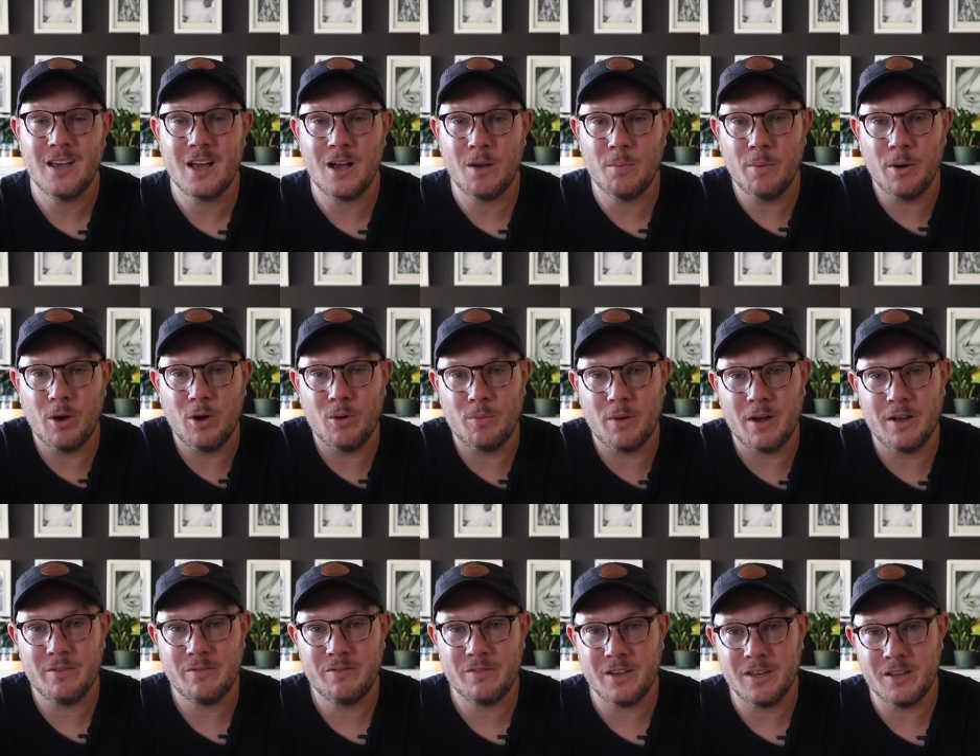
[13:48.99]
about
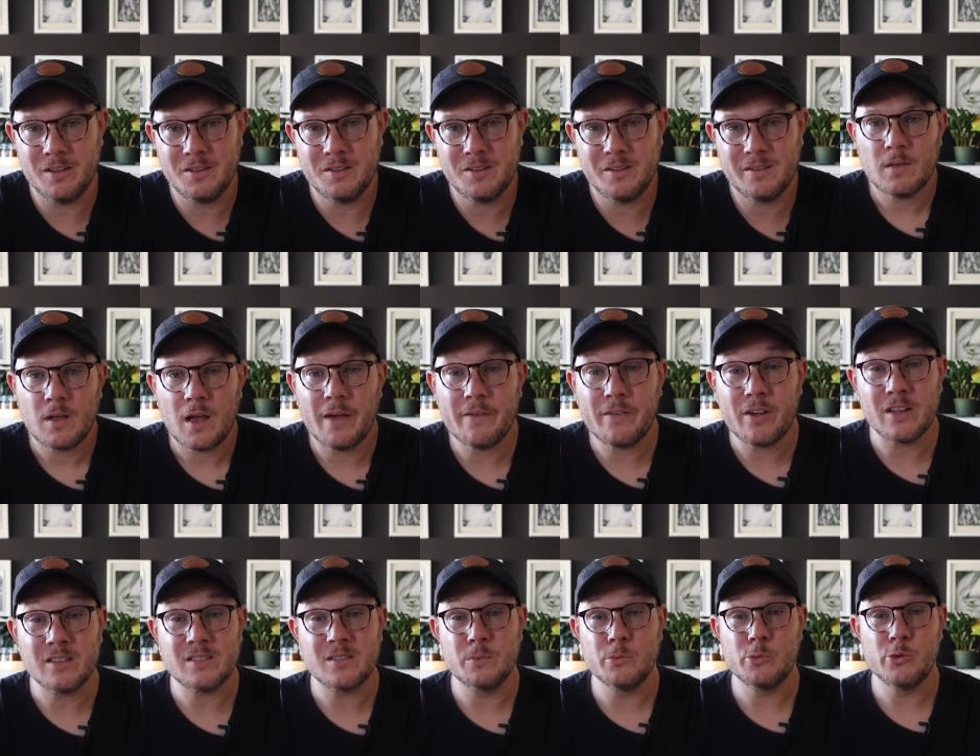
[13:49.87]
my faith. I've
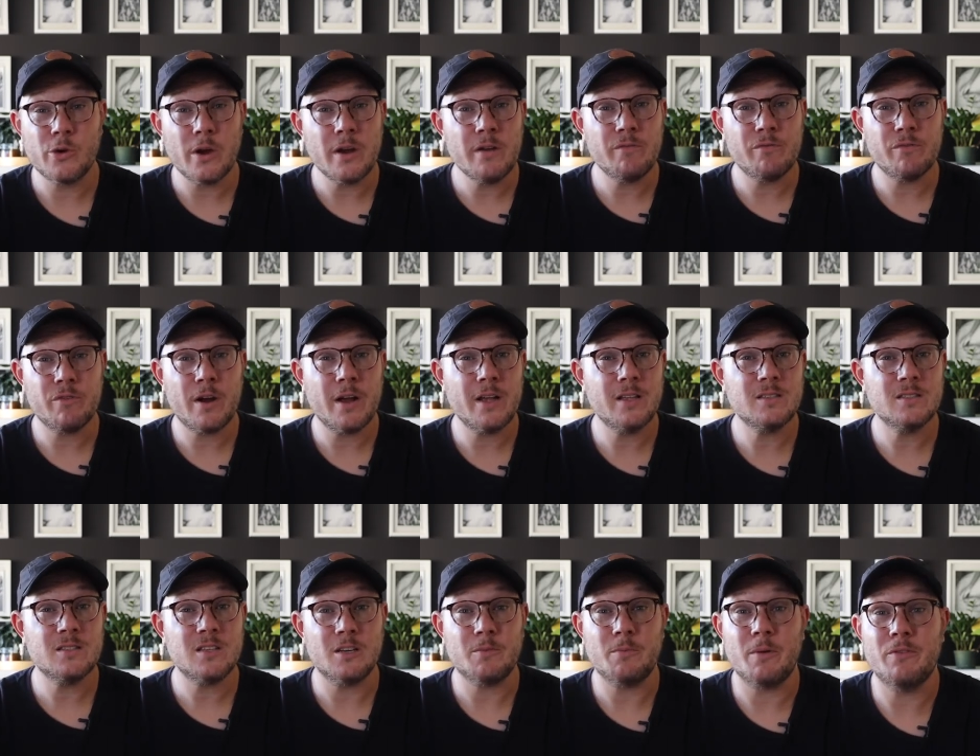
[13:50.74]
got some great
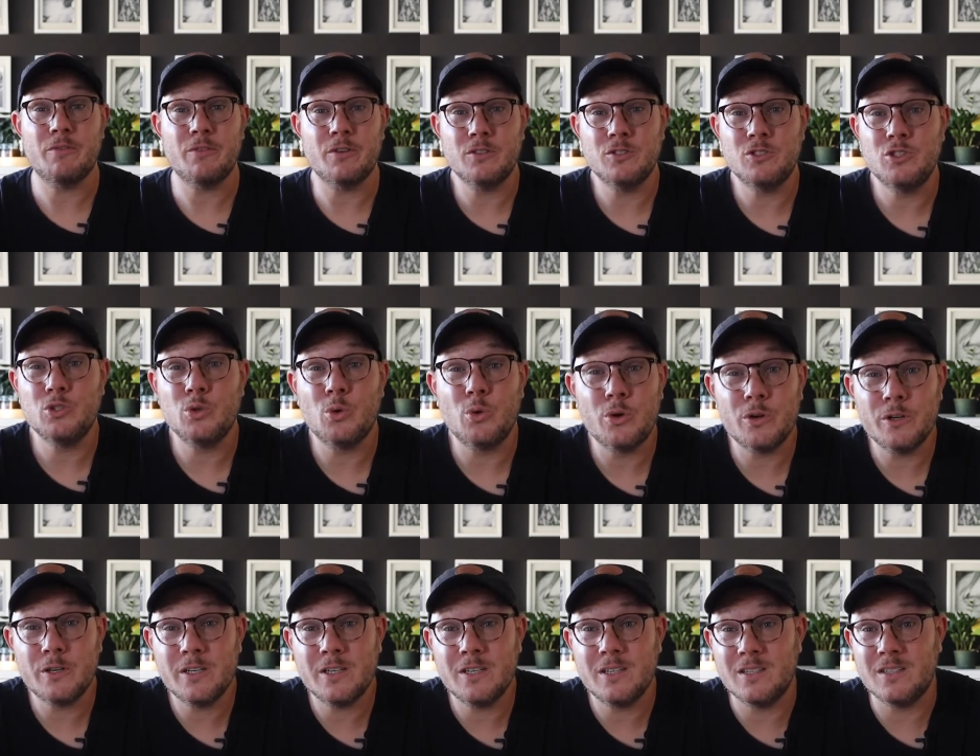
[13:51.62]
friends, like my friends
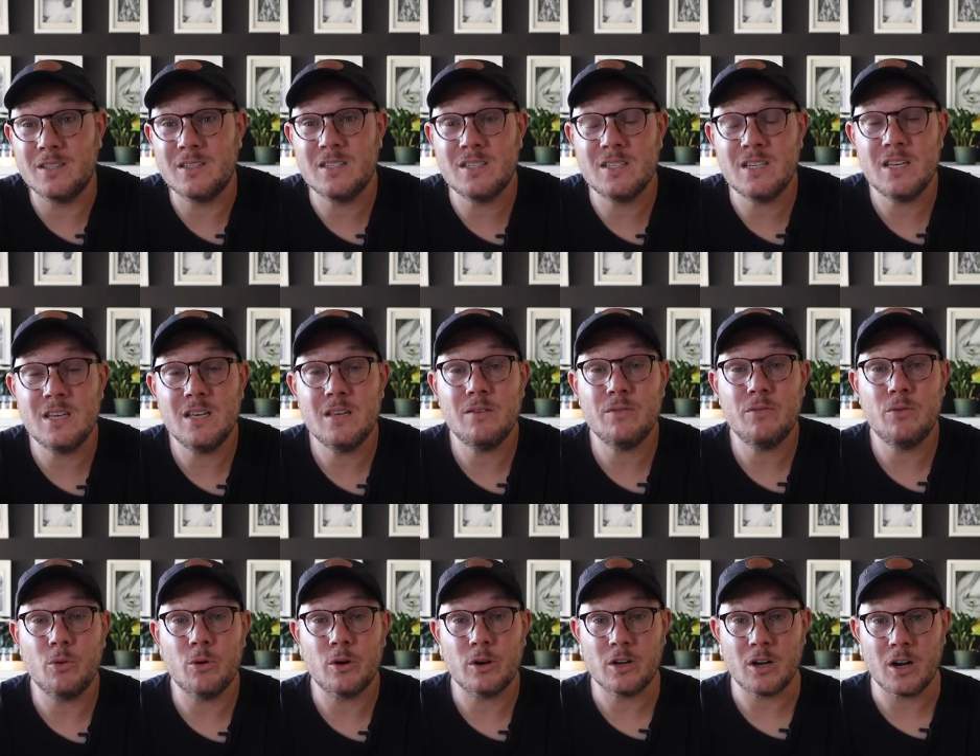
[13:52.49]
Jordan and Steve,
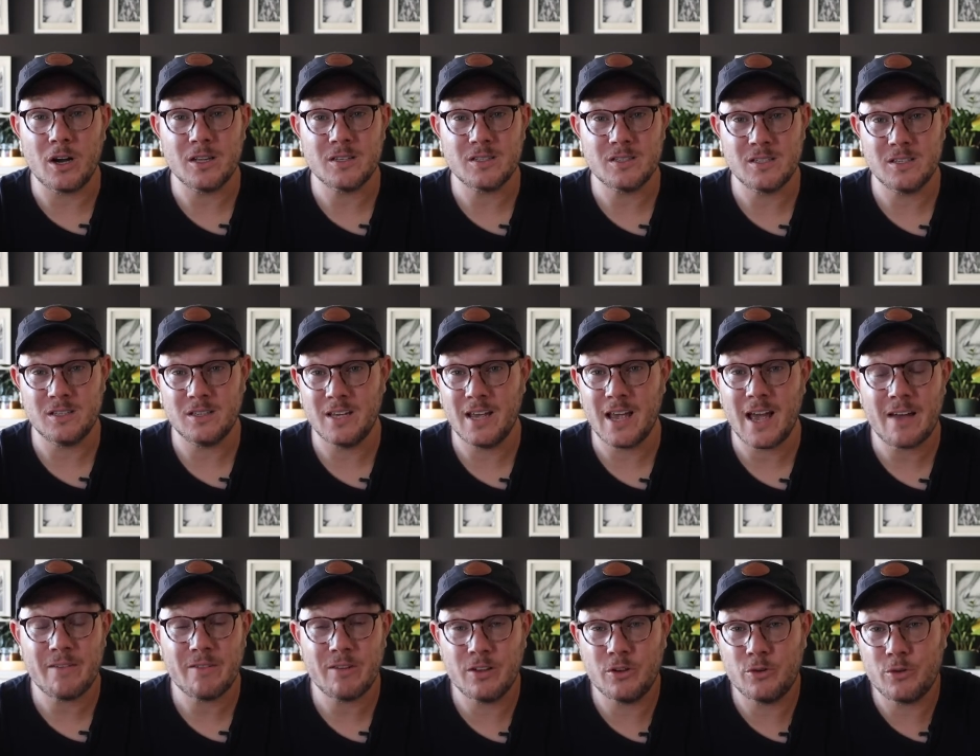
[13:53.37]
who are constantly
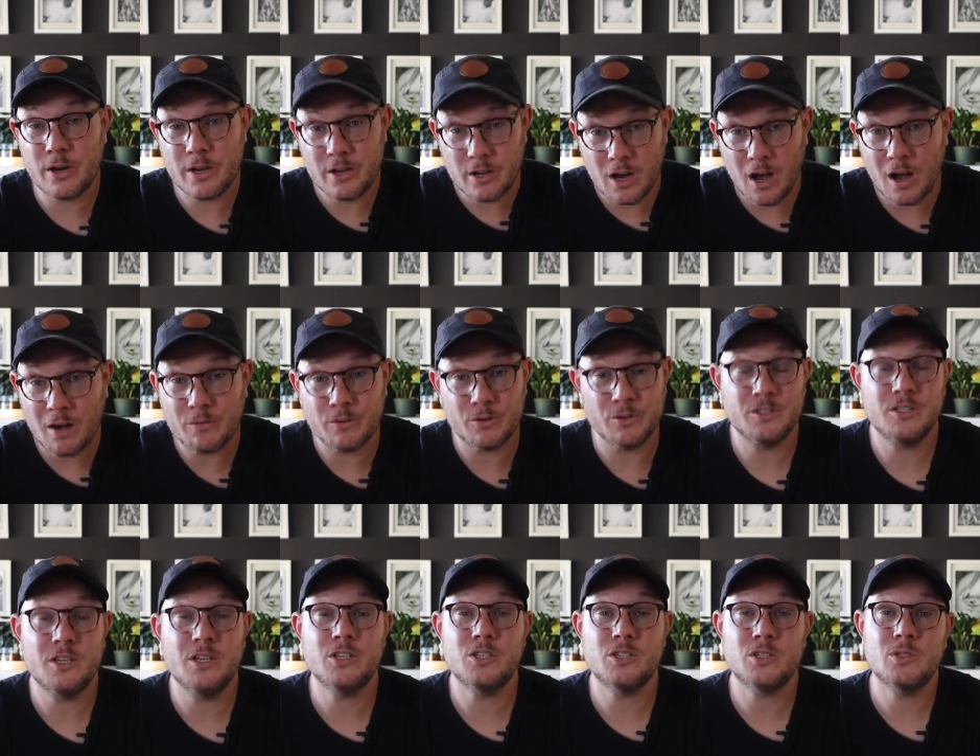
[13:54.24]
having great
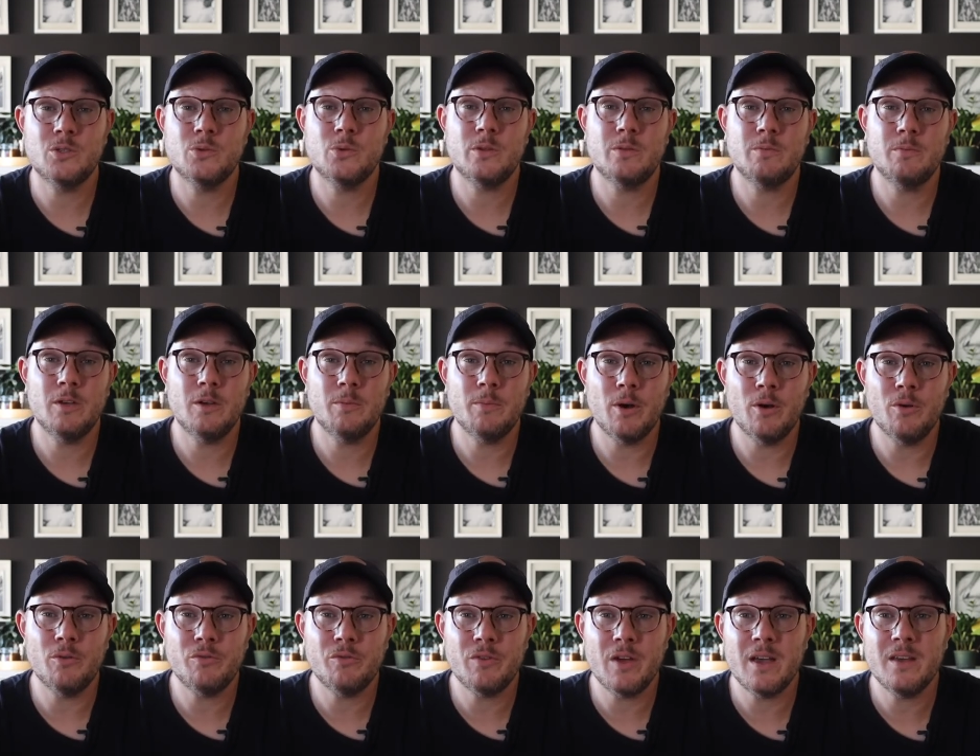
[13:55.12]
conversations with me
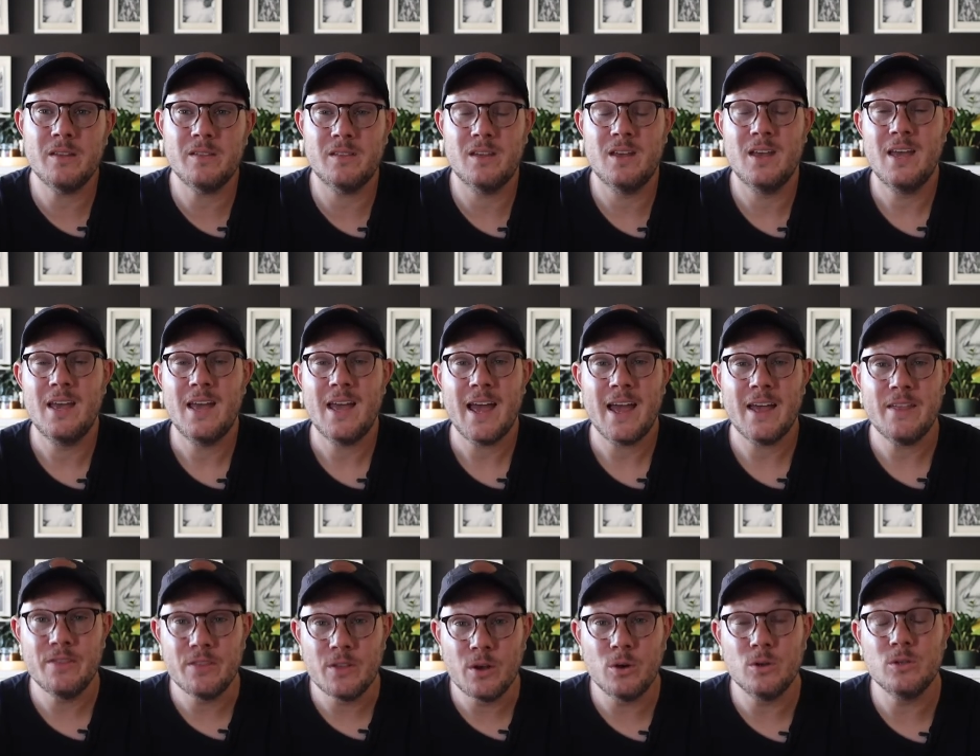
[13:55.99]
about faith,
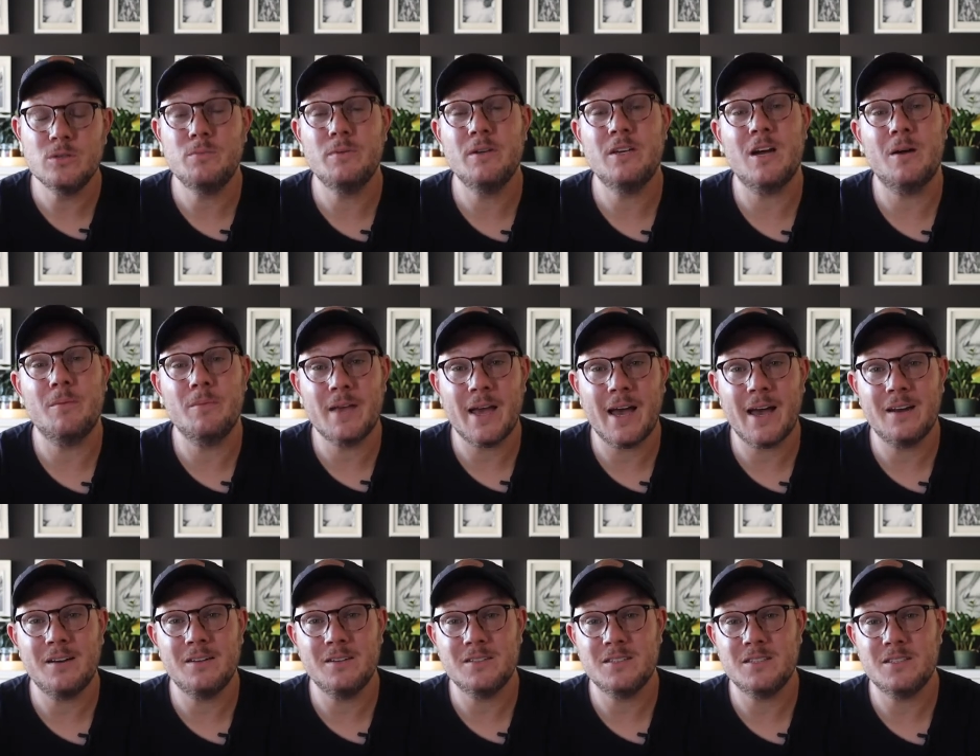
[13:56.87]
and those become
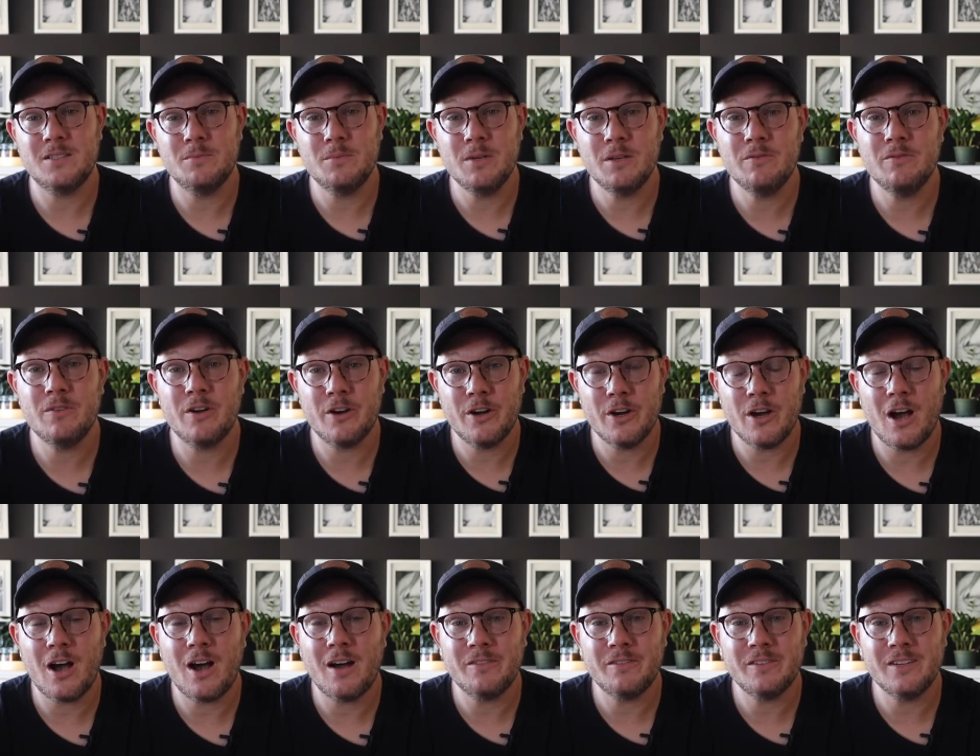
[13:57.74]
catalysts to me very
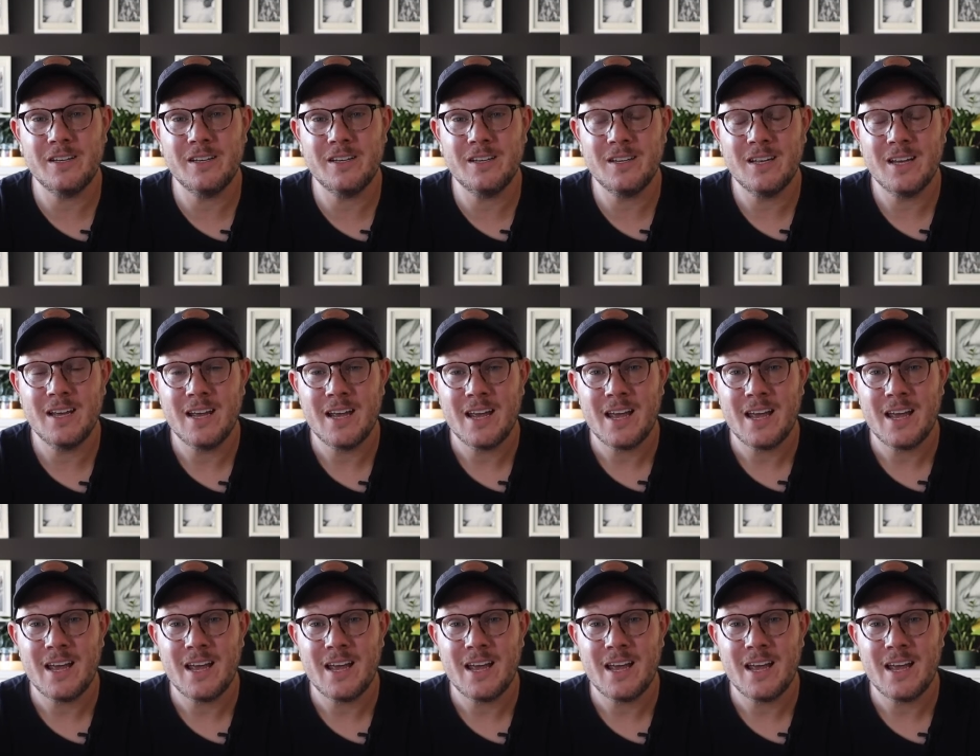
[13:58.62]
often.